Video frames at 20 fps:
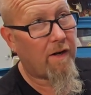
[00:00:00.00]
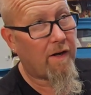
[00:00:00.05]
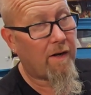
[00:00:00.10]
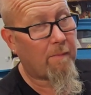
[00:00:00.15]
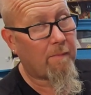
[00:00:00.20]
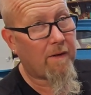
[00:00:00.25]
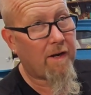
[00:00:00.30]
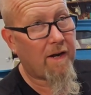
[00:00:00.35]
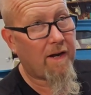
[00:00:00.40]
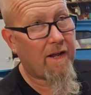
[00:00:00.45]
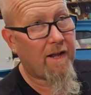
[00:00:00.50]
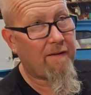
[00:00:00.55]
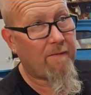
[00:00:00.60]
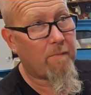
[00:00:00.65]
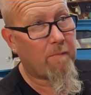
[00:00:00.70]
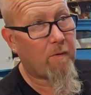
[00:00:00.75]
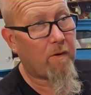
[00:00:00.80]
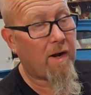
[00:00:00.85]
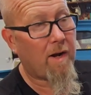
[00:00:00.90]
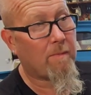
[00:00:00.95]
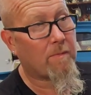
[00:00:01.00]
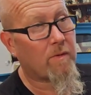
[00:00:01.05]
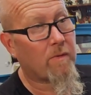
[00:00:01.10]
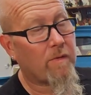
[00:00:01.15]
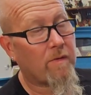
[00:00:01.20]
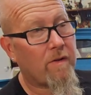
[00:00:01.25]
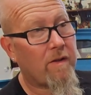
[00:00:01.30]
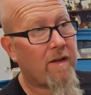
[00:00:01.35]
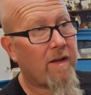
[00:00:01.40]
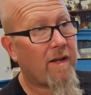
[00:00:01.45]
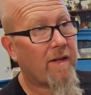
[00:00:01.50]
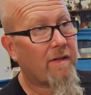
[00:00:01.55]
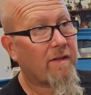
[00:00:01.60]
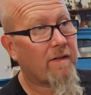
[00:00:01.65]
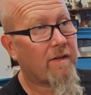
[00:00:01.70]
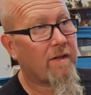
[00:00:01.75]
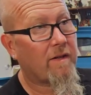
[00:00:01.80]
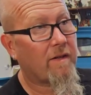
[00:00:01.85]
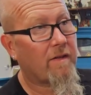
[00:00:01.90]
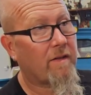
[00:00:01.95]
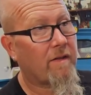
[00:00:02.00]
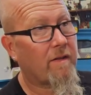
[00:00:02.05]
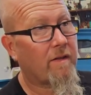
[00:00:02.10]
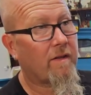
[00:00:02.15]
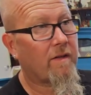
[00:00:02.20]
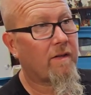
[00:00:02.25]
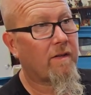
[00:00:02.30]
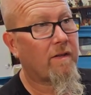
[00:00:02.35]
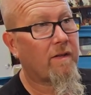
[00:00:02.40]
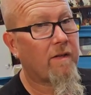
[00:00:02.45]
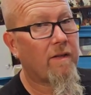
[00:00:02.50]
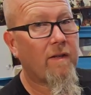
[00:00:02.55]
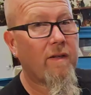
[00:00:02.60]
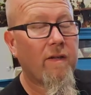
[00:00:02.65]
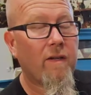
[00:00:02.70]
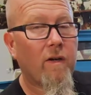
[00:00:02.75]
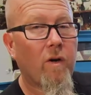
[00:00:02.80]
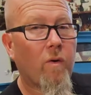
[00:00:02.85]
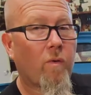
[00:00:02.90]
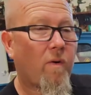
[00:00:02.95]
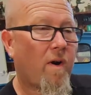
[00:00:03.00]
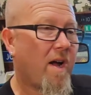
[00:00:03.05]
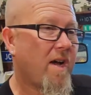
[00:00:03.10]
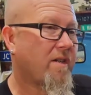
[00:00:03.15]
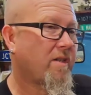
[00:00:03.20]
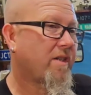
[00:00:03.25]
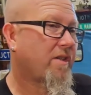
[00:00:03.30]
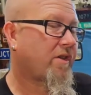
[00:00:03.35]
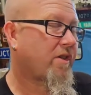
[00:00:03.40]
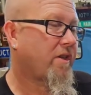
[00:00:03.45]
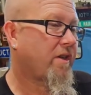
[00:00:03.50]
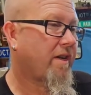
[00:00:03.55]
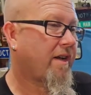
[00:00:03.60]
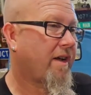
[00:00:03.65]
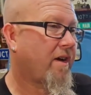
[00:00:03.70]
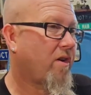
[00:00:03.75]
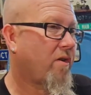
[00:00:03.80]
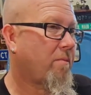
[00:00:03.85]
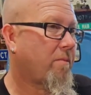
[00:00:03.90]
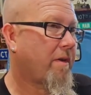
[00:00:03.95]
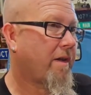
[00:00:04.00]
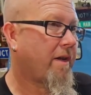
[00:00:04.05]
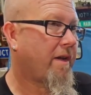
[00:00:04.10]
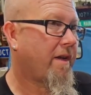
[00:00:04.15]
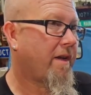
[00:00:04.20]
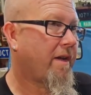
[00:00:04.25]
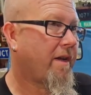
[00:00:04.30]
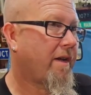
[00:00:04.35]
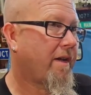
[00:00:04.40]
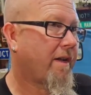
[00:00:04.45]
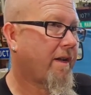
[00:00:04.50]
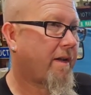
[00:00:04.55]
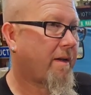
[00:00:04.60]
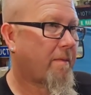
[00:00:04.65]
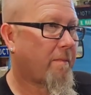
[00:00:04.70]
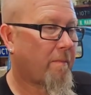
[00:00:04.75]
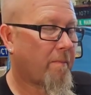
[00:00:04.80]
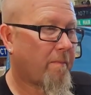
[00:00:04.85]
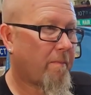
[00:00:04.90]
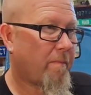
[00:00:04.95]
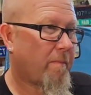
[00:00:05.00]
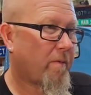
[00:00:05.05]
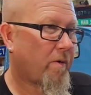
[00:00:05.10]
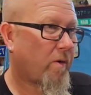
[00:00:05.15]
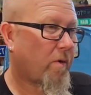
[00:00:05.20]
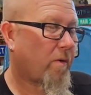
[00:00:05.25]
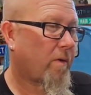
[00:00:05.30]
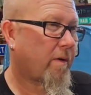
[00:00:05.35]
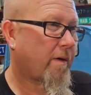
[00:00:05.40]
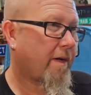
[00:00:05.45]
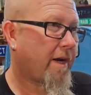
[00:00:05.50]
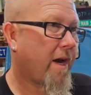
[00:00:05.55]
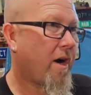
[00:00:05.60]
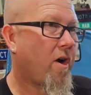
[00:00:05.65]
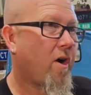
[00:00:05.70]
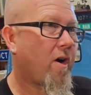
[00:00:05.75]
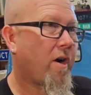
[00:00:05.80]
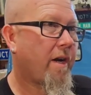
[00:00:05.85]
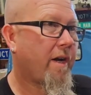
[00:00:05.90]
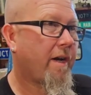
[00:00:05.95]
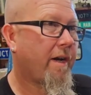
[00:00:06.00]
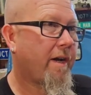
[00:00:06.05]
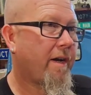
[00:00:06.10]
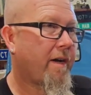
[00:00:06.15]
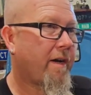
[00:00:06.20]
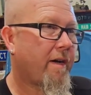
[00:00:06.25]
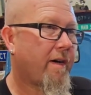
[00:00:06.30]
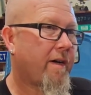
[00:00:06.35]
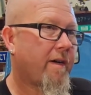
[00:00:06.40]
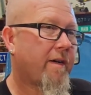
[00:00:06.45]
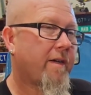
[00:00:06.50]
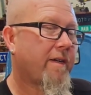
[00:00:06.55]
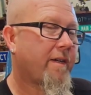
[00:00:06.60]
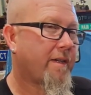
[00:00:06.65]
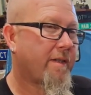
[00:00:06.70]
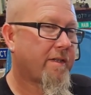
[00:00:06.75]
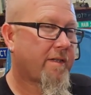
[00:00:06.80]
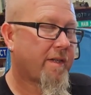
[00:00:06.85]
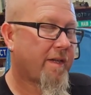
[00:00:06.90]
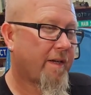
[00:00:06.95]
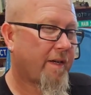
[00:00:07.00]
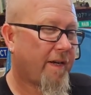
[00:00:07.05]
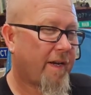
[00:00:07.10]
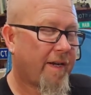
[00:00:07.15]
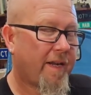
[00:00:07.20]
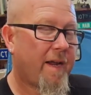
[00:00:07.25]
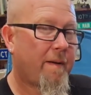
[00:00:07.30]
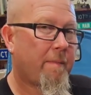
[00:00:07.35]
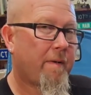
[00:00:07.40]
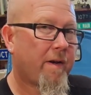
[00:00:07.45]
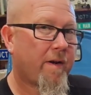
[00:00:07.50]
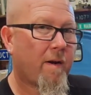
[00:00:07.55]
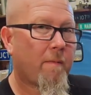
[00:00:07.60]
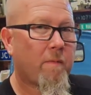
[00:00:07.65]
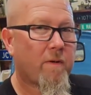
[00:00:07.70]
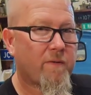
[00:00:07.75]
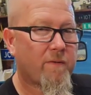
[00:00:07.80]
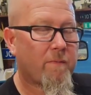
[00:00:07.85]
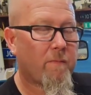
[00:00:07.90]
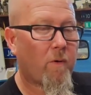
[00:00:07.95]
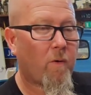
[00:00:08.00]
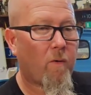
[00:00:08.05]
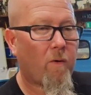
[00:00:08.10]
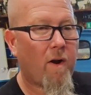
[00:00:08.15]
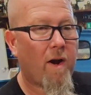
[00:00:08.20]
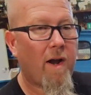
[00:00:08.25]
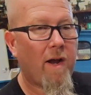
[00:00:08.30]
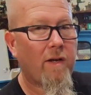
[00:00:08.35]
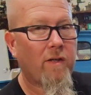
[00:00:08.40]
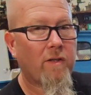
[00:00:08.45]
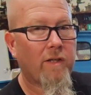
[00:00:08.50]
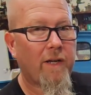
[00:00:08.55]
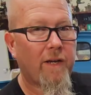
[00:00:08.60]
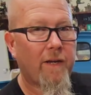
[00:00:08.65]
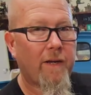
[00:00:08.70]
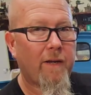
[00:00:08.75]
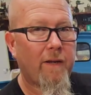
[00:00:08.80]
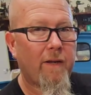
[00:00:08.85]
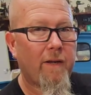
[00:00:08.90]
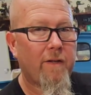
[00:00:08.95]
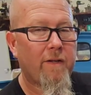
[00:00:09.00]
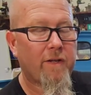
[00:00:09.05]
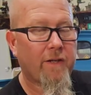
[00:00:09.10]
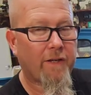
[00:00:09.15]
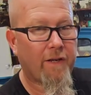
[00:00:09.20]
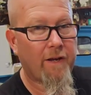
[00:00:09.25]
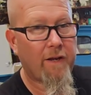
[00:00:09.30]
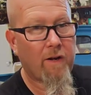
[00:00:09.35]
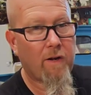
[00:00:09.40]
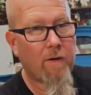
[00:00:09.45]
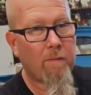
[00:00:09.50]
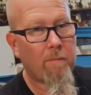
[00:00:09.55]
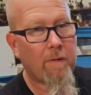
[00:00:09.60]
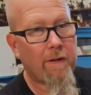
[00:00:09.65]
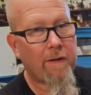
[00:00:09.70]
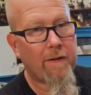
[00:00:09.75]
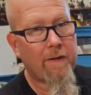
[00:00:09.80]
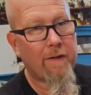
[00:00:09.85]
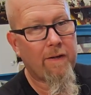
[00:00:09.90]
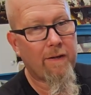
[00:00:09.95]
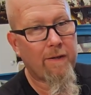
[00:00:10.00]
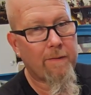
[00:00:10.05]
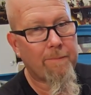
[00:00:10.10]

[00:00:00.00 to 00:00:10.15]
I'm kind of having problems with that, and O'Reilly's couldn't help me, and then Gary, he said he gave me the numbers from O'Reilly to get them, and